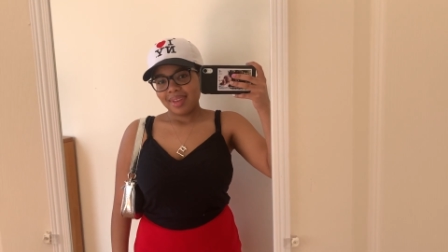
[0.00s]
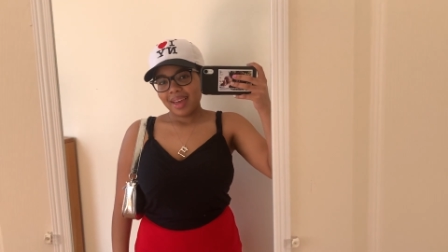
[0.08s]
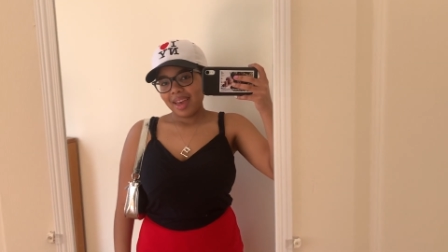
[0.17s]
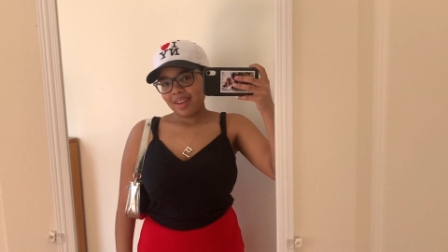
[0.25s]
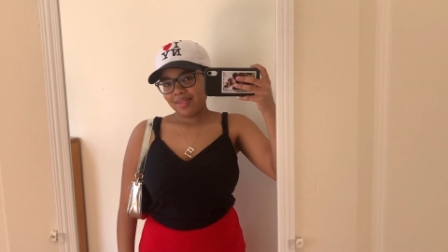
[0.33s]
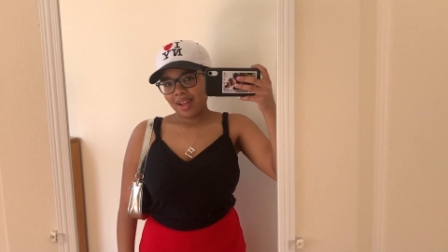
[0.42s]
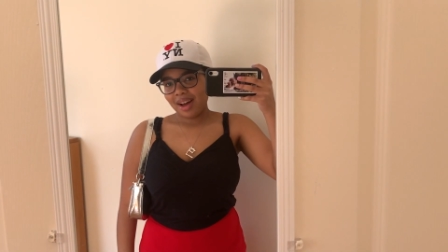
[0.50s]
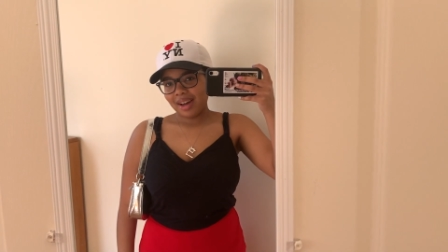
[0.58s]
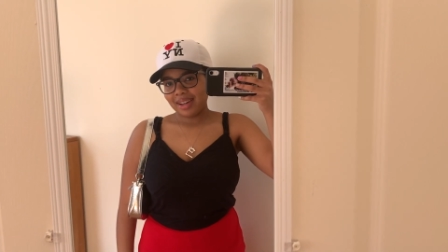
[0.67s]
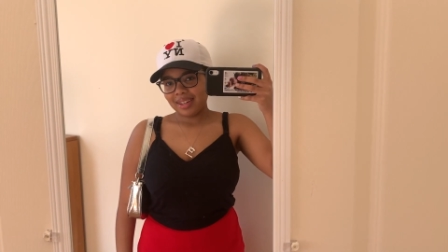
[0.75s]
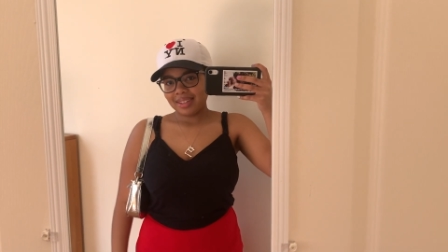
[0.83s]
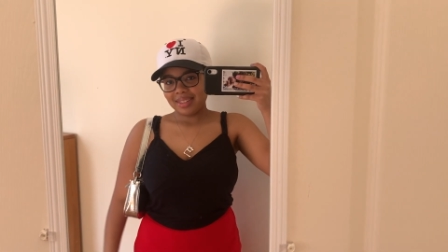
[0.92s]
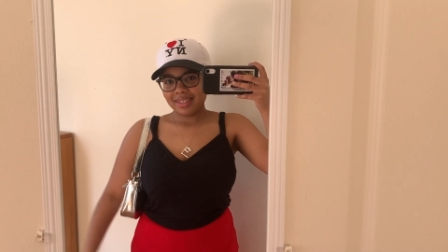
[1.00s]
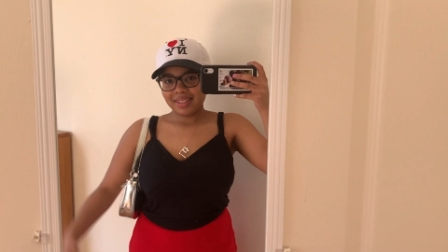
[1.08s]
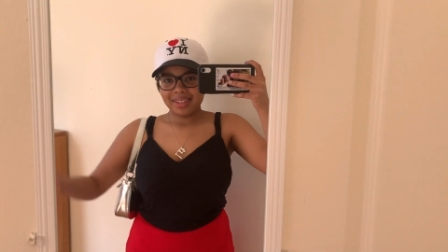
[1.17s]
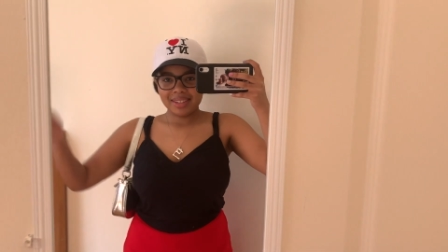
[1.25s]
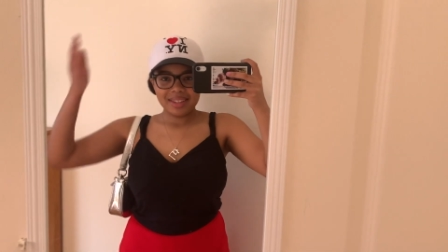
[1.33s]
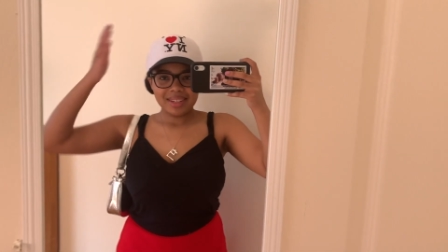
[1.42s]
Hey vlog,
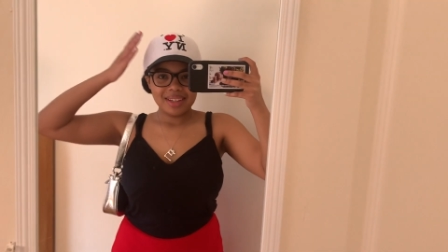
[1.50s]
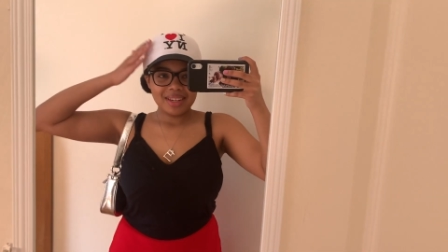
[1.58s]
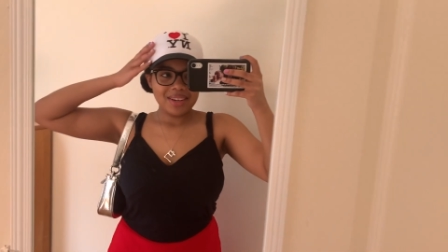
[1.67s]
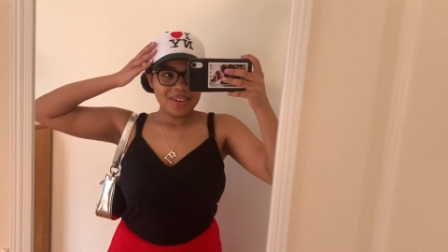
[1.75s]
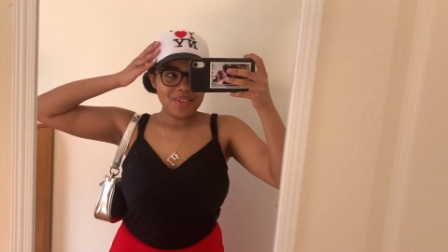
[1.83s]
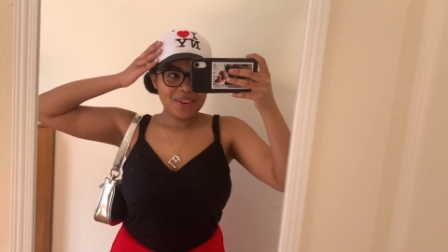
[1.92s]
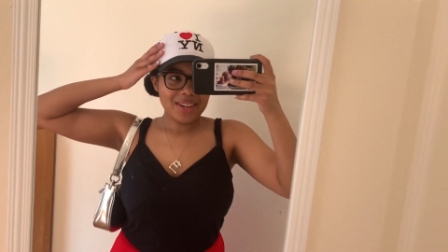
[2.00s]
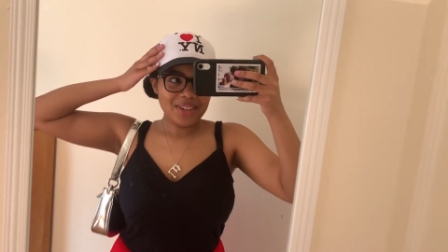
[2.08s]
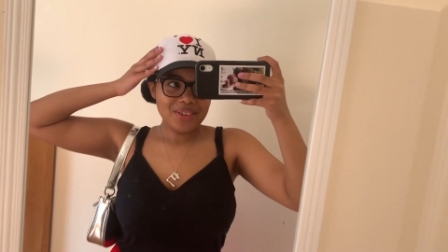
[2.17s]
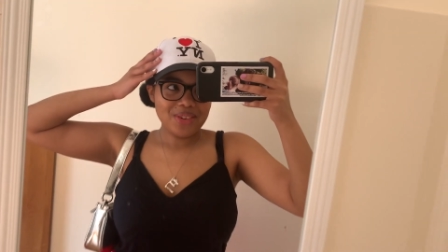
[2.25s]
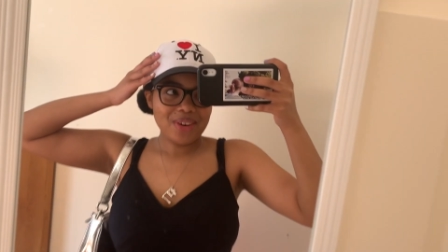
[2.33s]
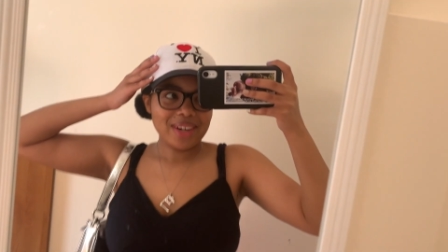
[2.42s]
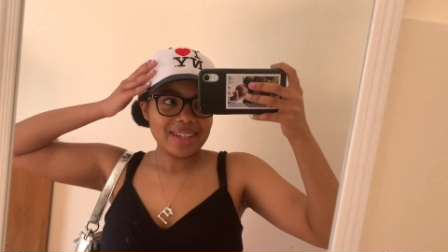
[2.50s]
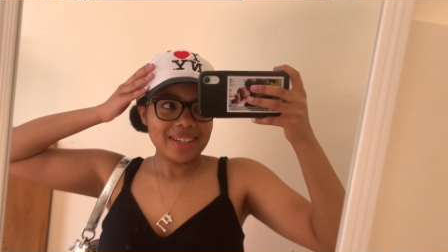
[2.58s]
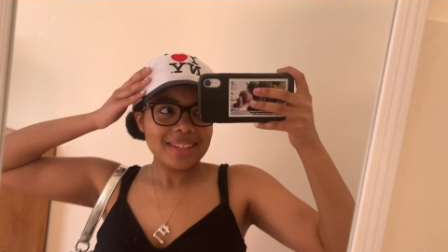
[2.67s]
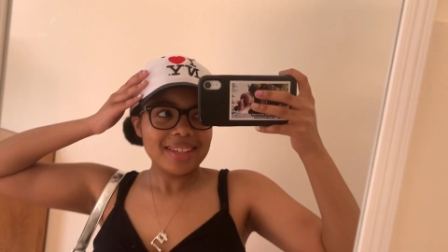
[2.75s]
we're in New York.